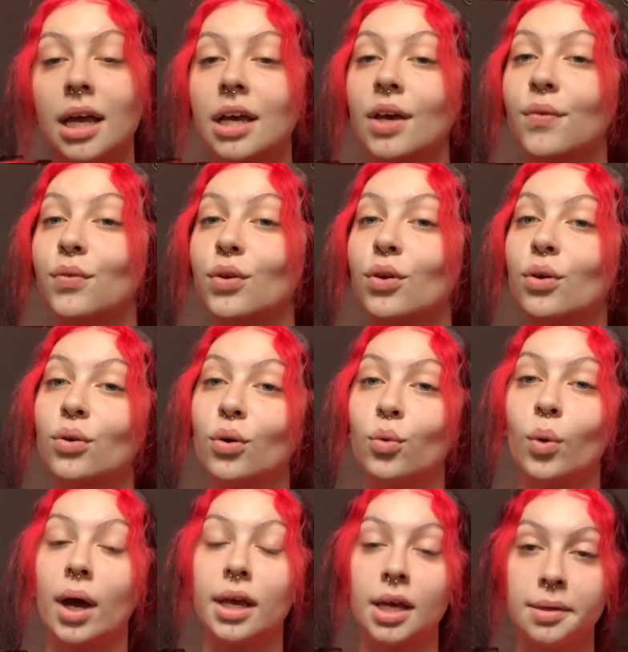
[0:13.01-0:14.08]
If you don't know who
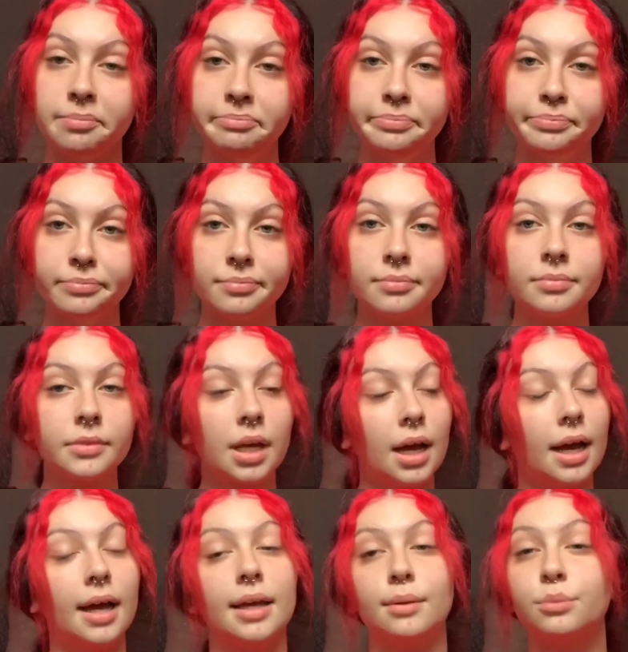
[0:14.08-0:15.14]
I
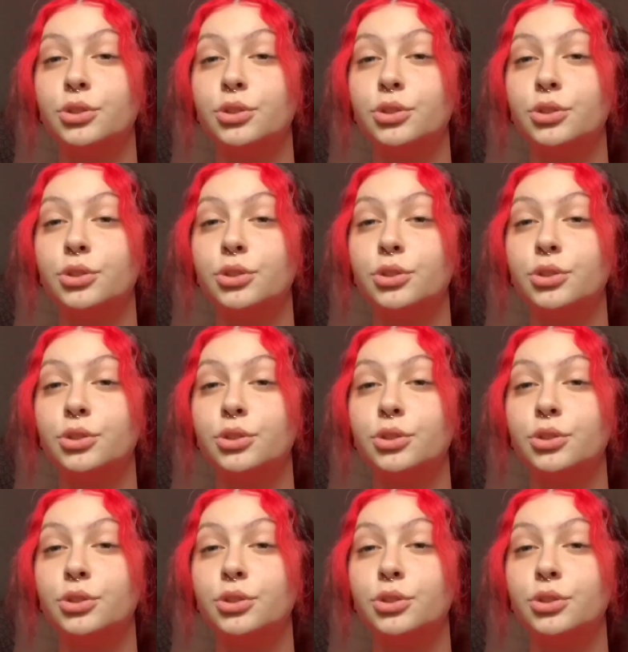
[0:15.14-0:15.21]
am